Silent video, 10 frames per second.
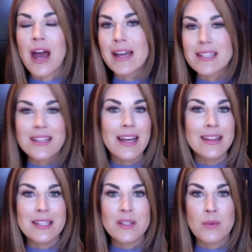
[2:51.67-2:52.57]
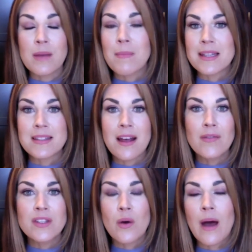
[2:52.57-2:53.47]
I did that this week
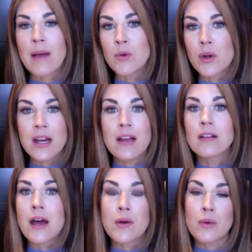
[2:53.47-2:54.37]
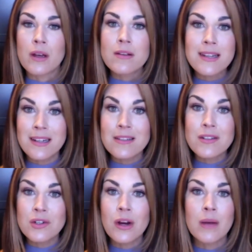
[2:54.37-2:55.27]
myself, so I'm creating a lot of reels in
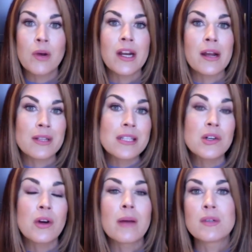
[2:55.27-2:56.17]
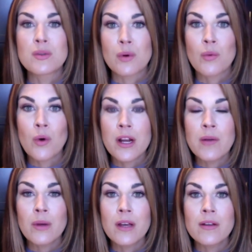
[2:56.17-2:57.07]
Instagram. Right now, Instagram is rewarding
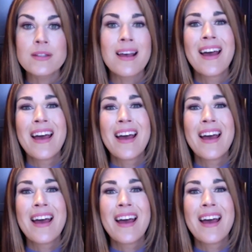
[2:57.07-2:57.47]
reels.